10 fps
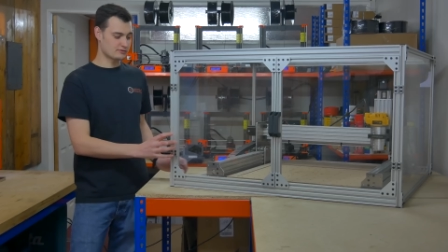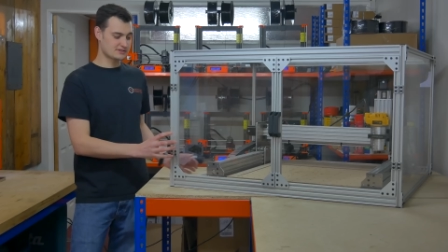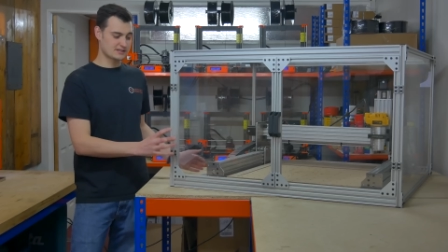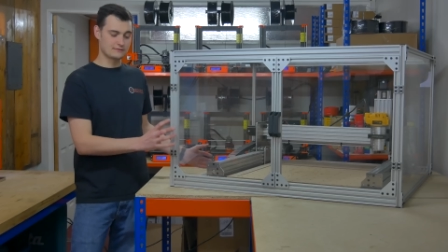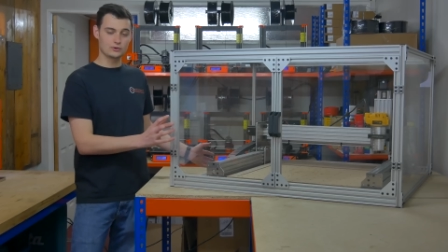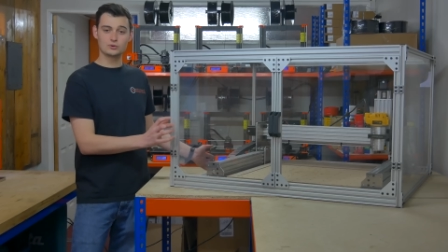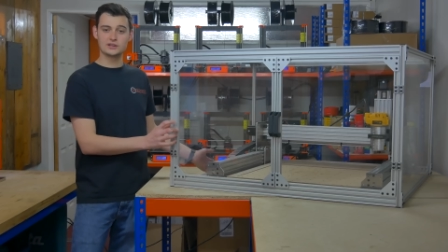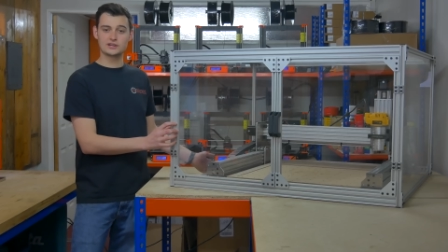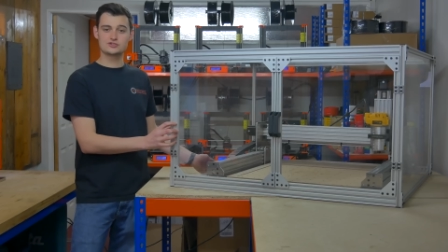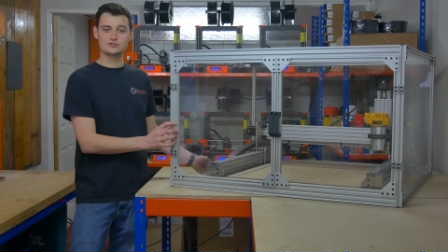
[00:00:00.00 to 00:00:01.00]
receive all the
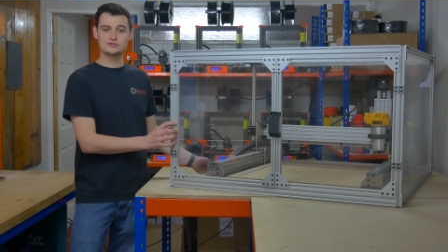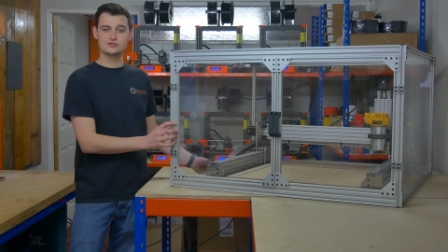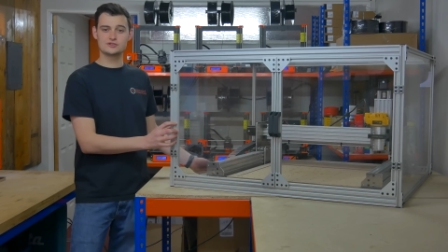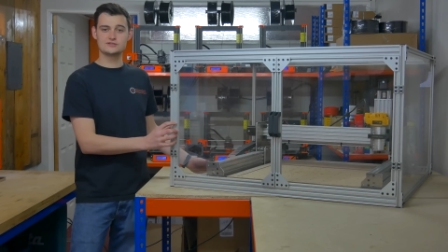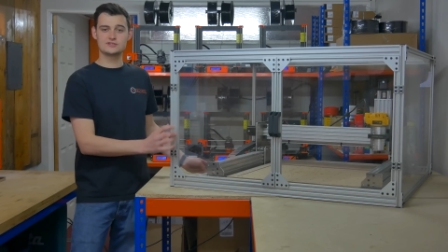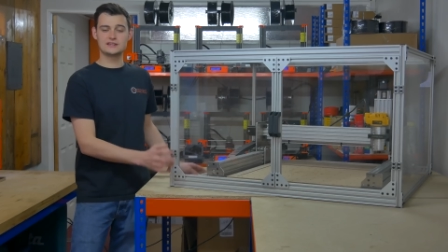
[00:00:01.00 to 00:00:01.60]
extrusions,